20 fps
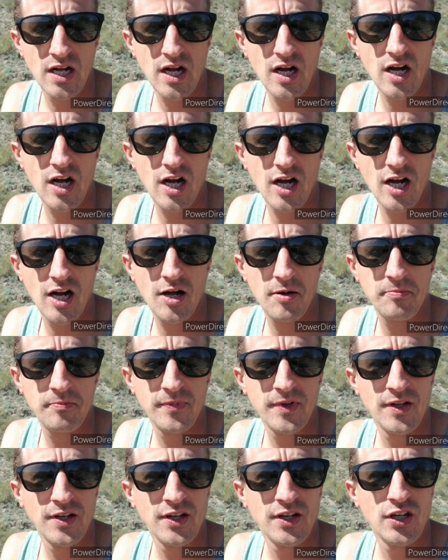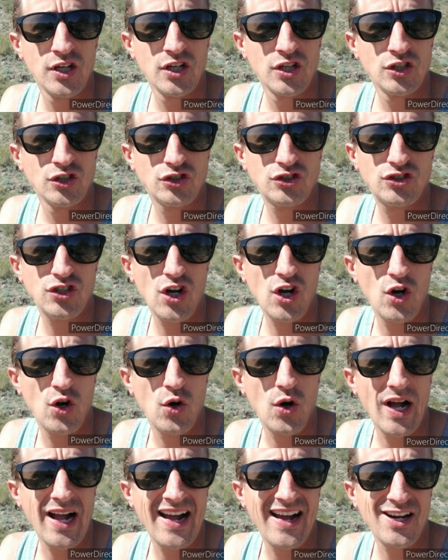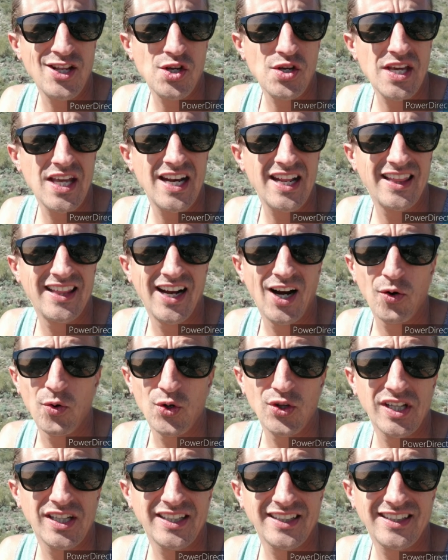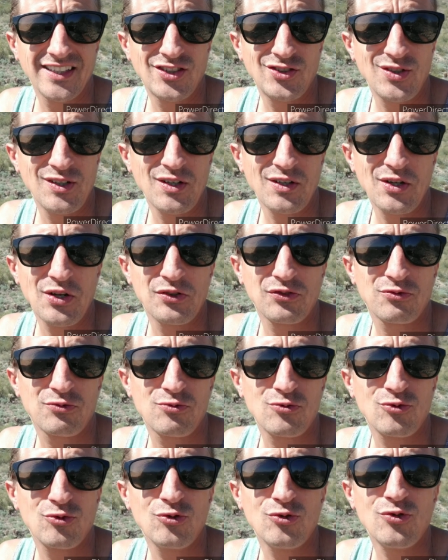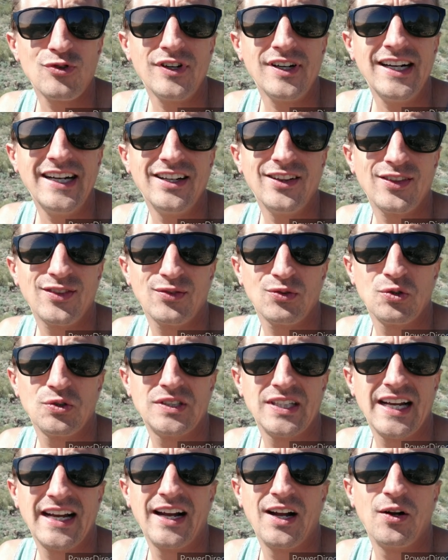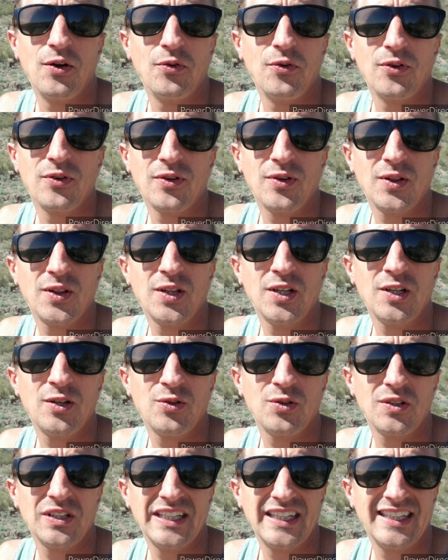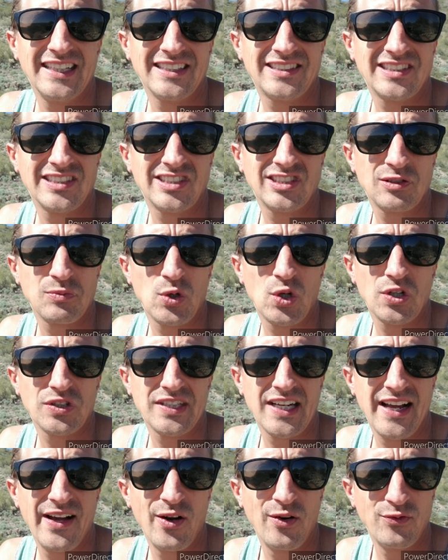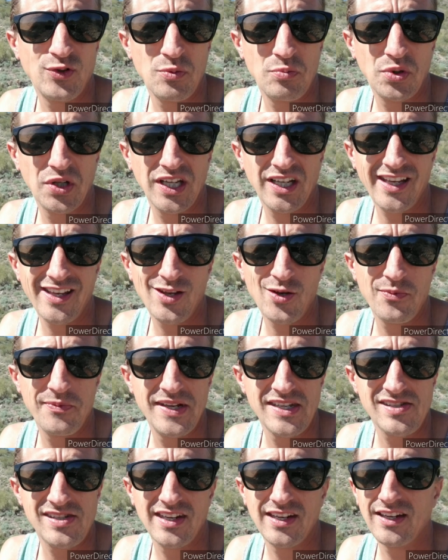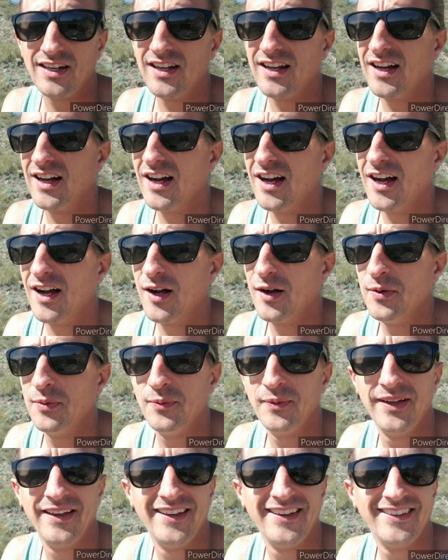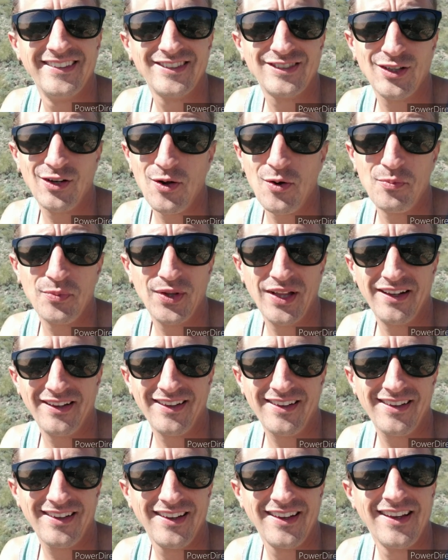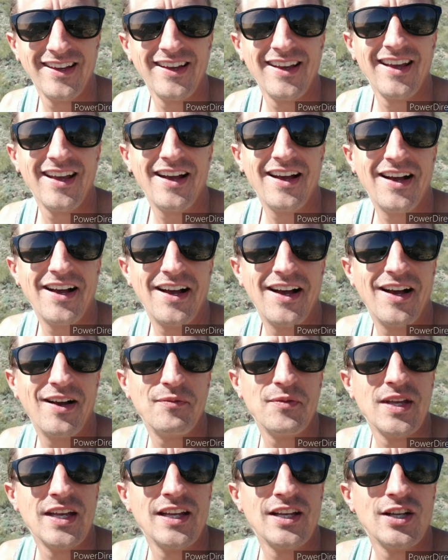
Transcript: Um, so how do you get in there? Well, the, the trail goes right through town. Literally, it's a small town. If you blink, you'll miss it. Uh, so don't blink. Uh,